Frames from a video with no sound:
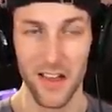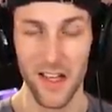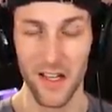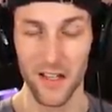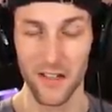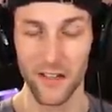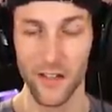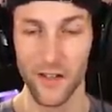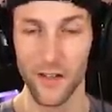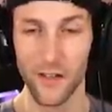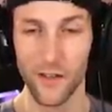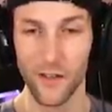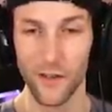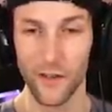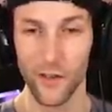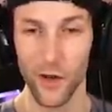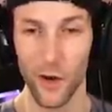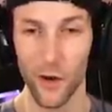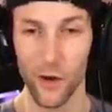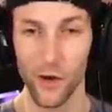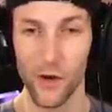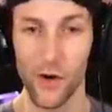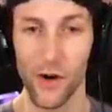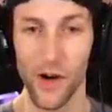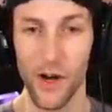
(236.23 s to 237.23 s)
This is
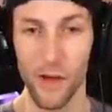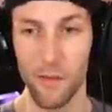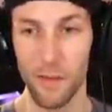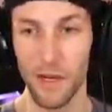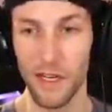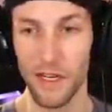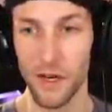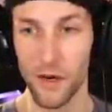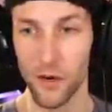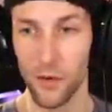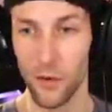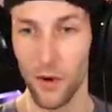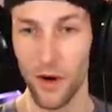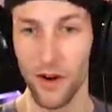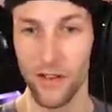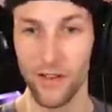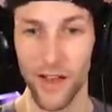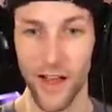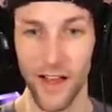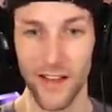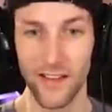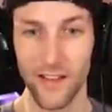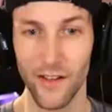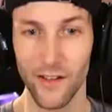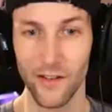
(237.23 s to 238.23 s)
so creepy, dude. We're in,
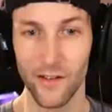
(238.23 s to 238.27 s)
like,